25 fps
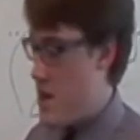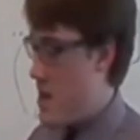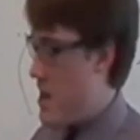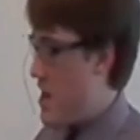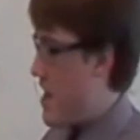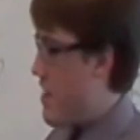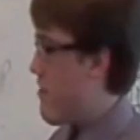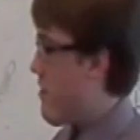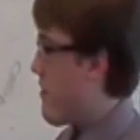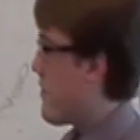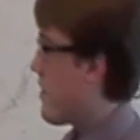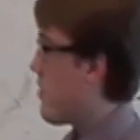
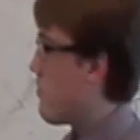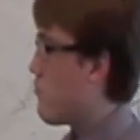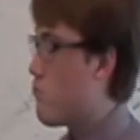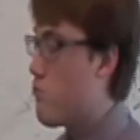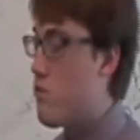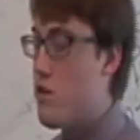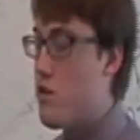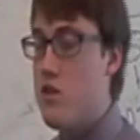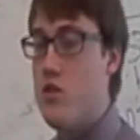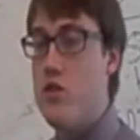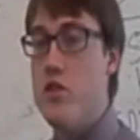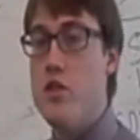And they're having a
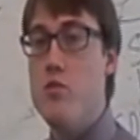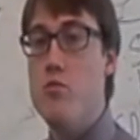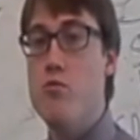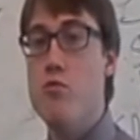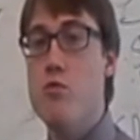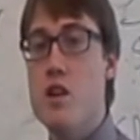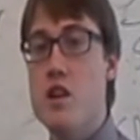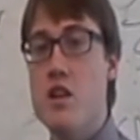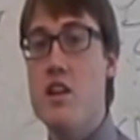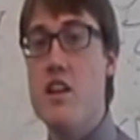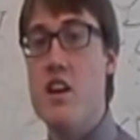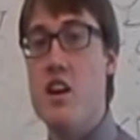really,
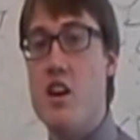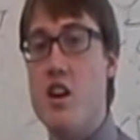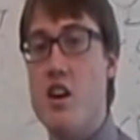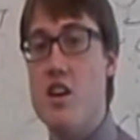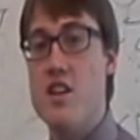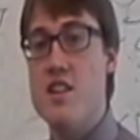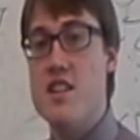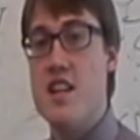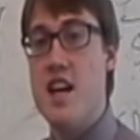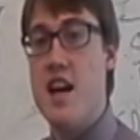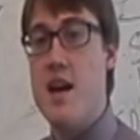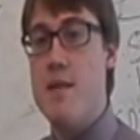really
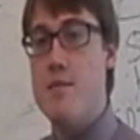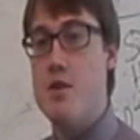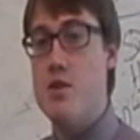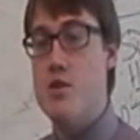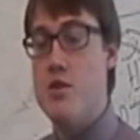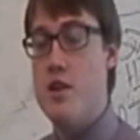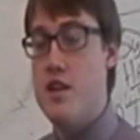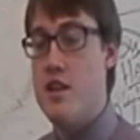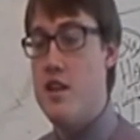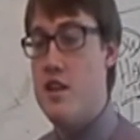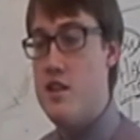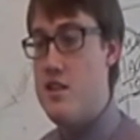hard time
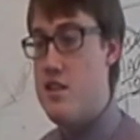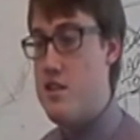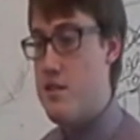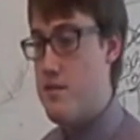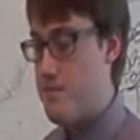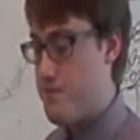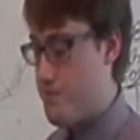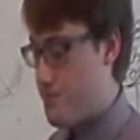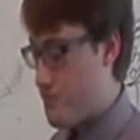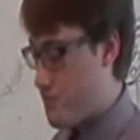doing this.